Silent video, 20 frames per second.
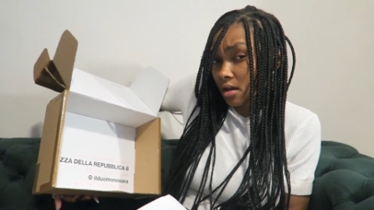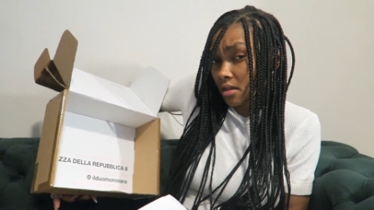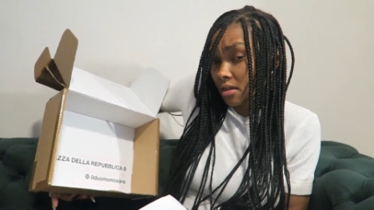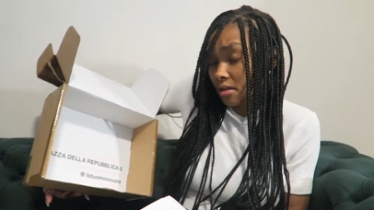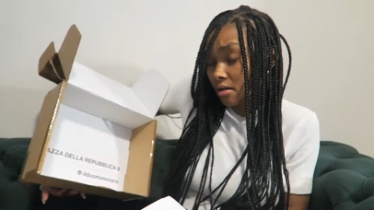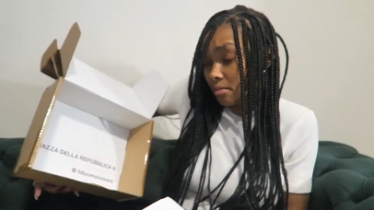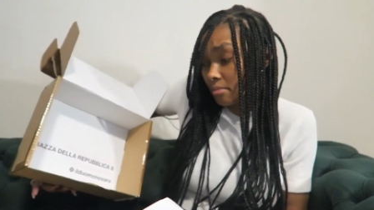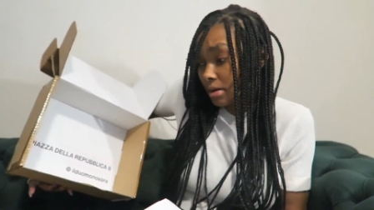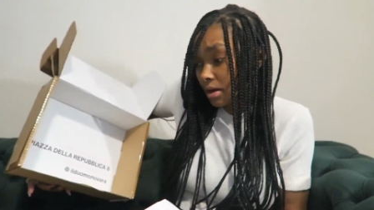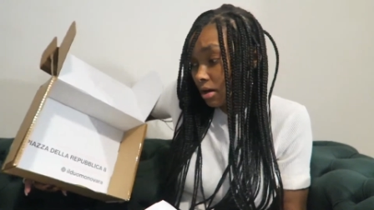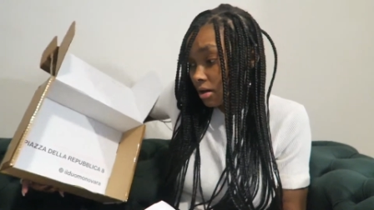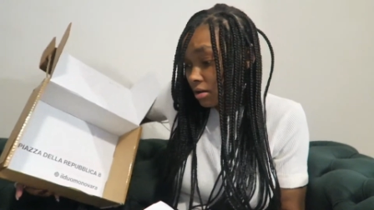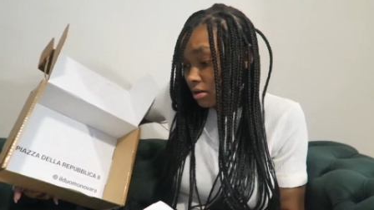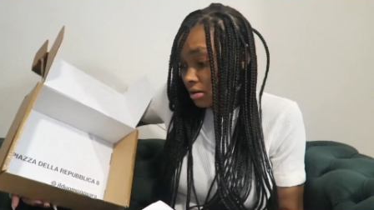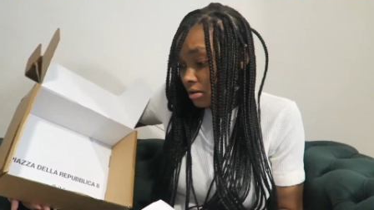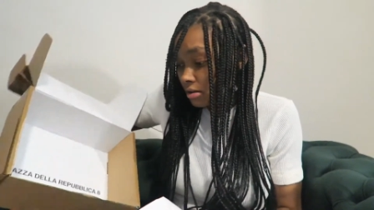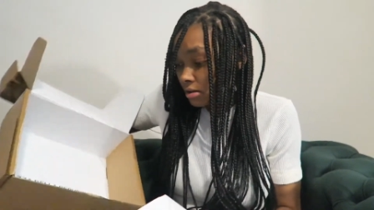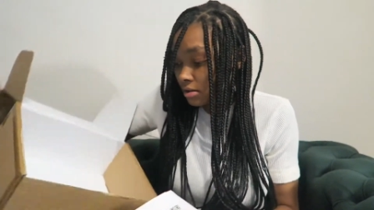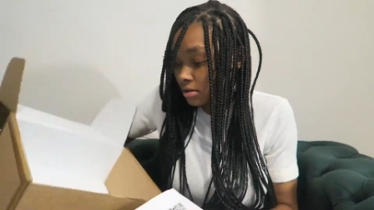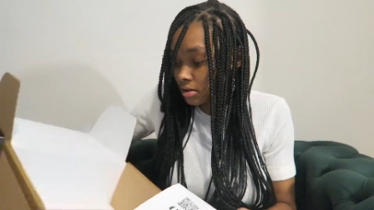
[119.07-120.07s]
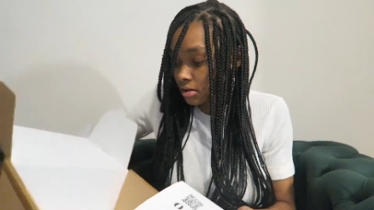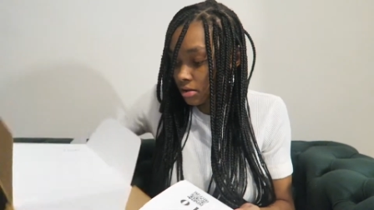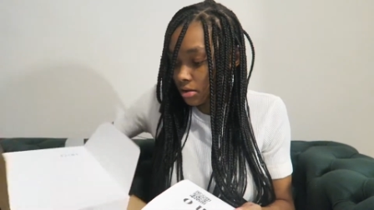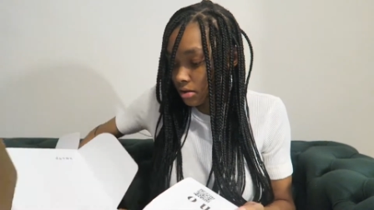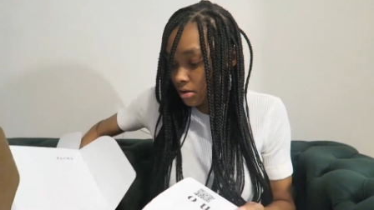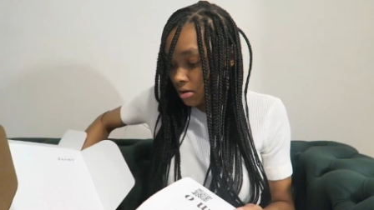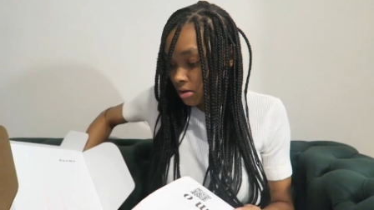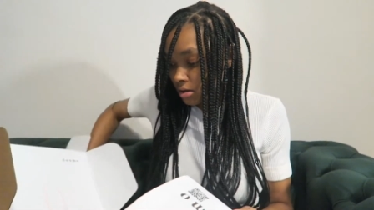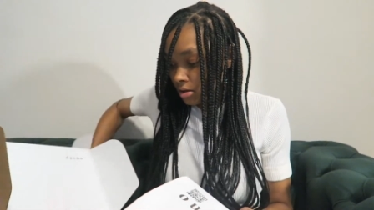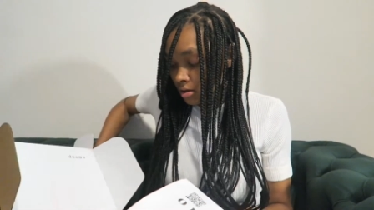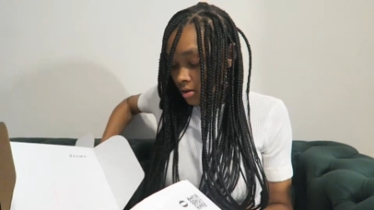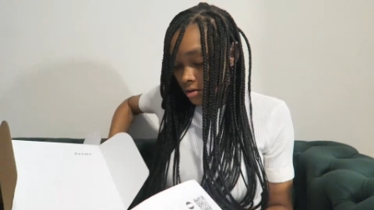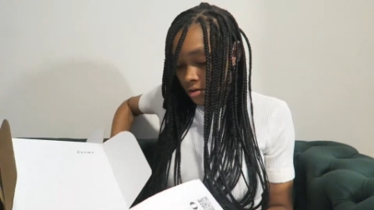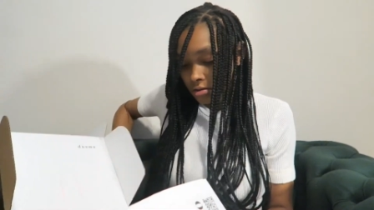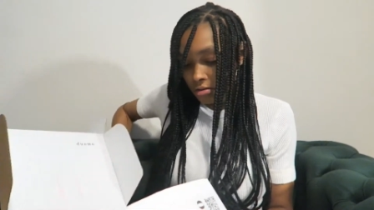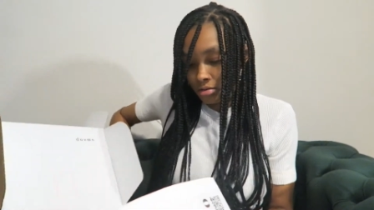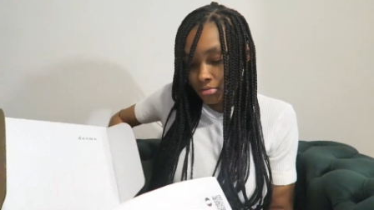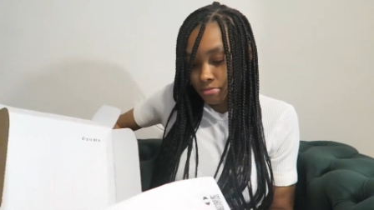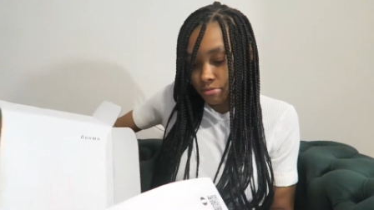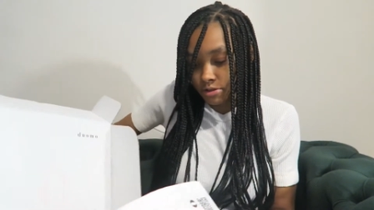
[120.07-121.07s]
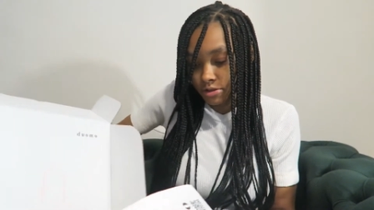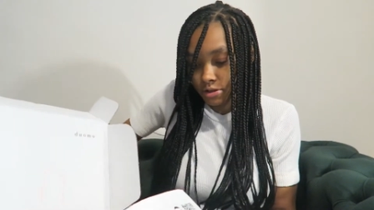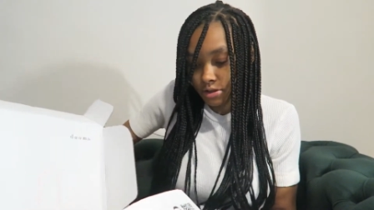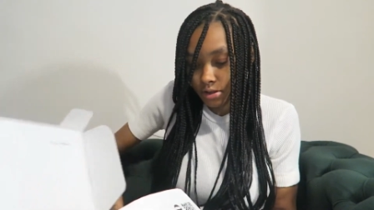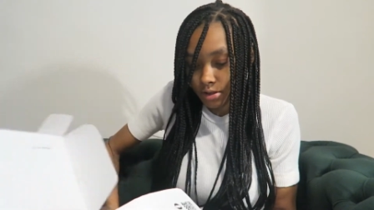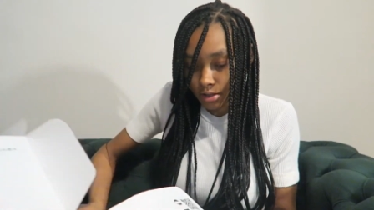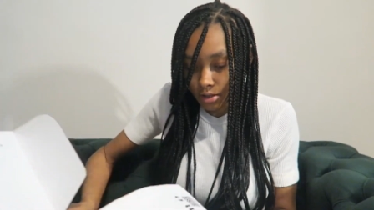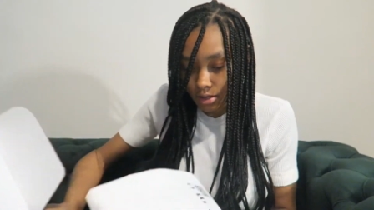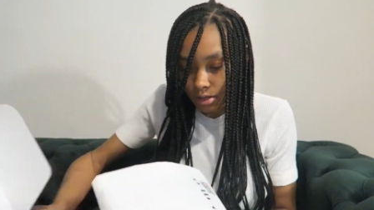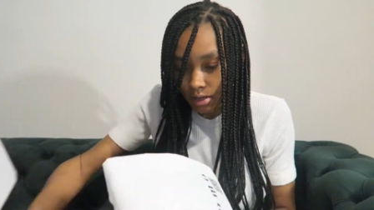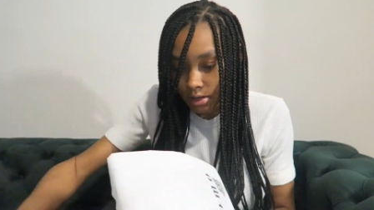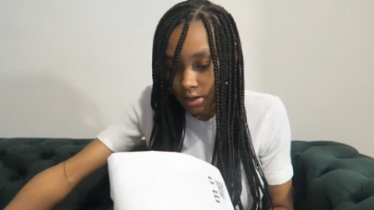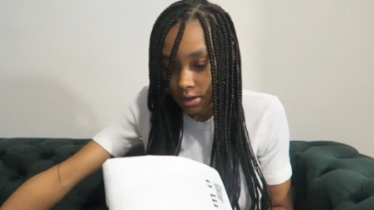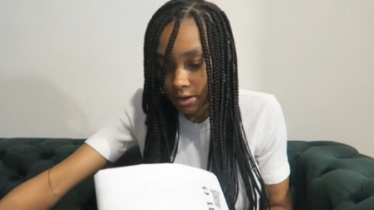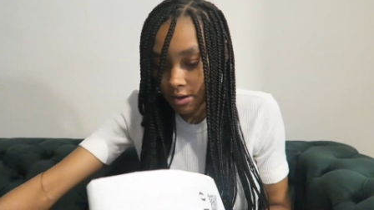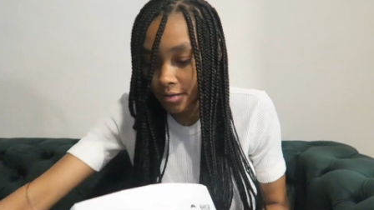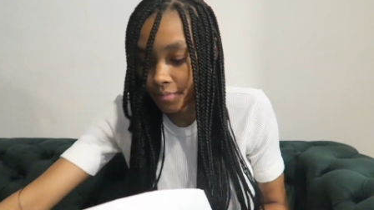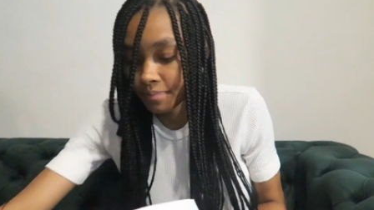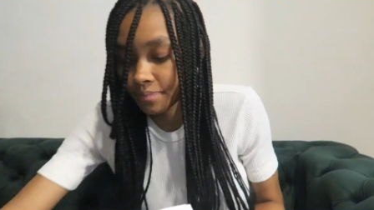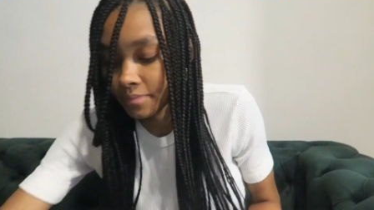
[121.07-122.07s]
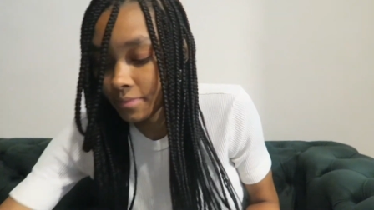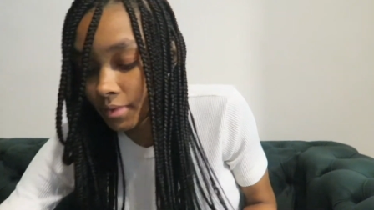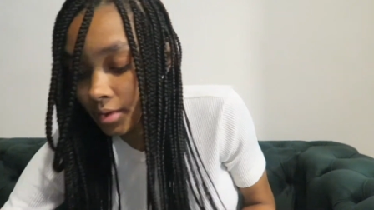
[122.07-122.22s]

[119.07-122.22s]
their box. Let's put that down.